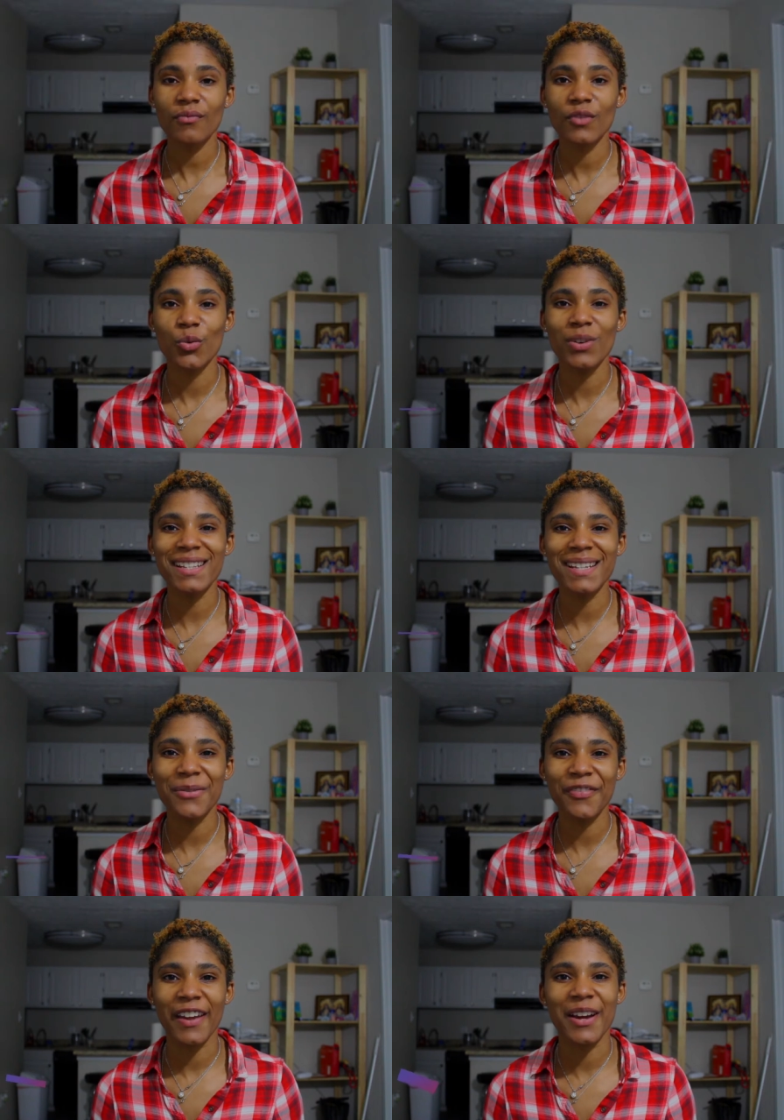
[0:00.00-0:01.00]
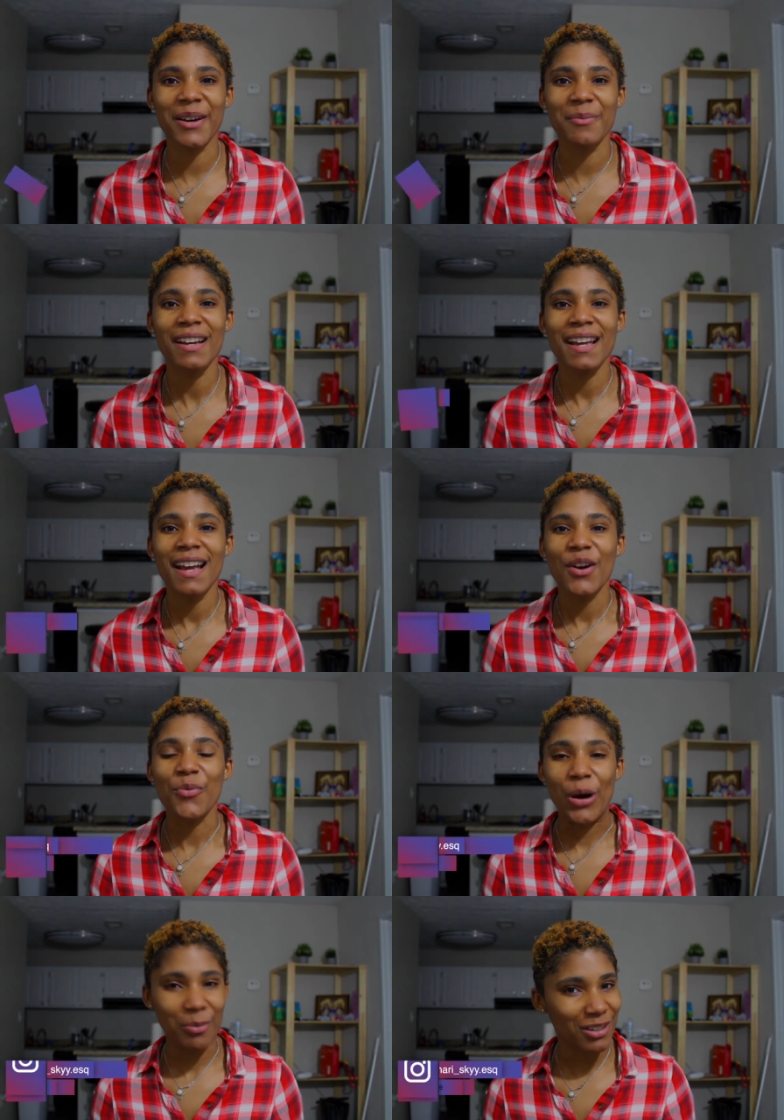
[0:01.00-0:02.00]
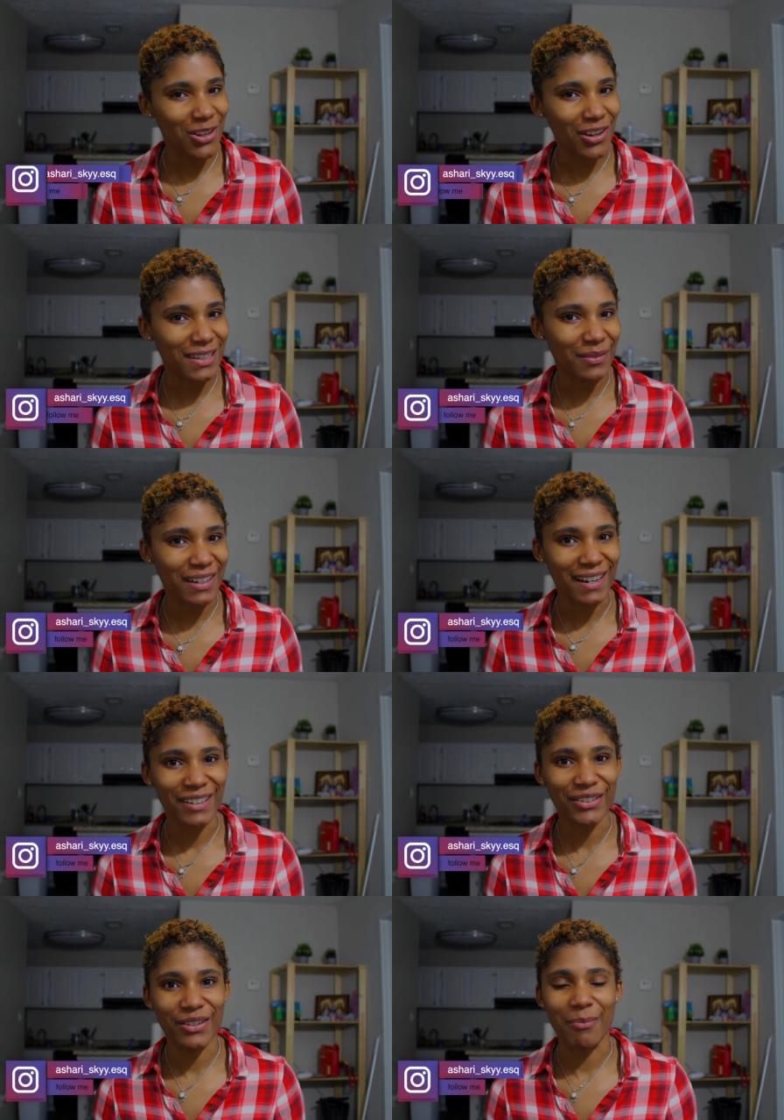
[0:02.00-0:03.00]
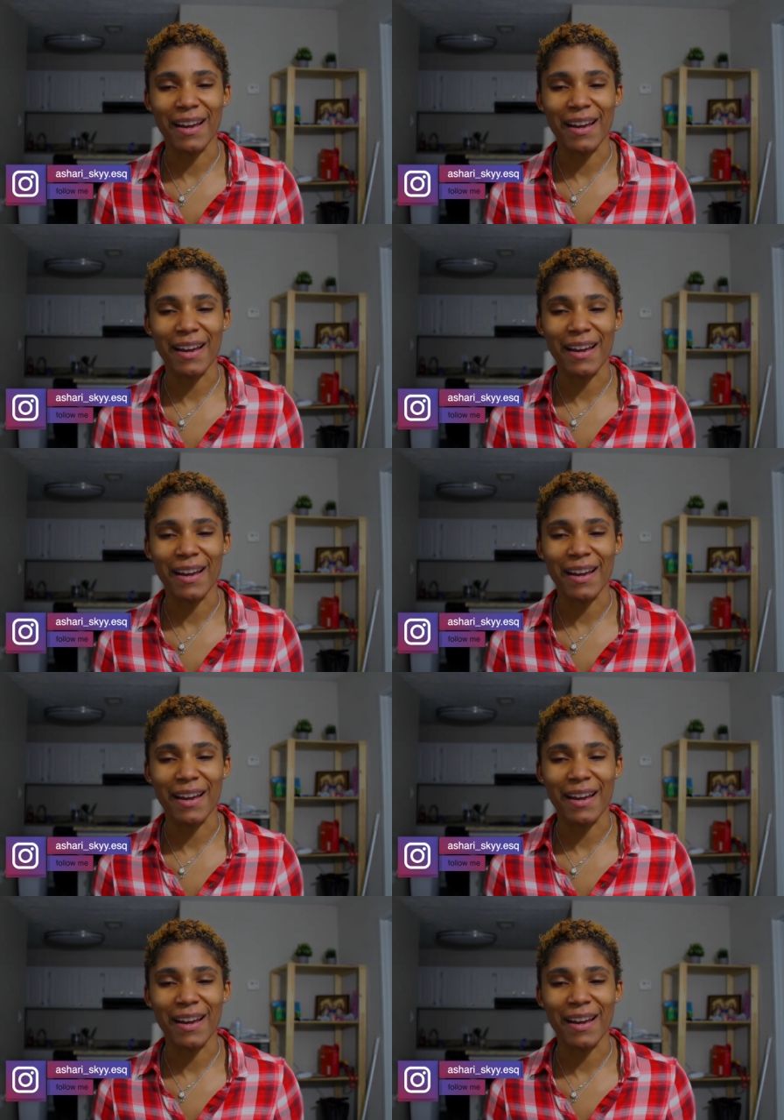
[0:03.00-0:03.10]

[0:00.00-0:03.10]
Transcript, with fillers: What is up, fam? Welcome to Law in Living Color.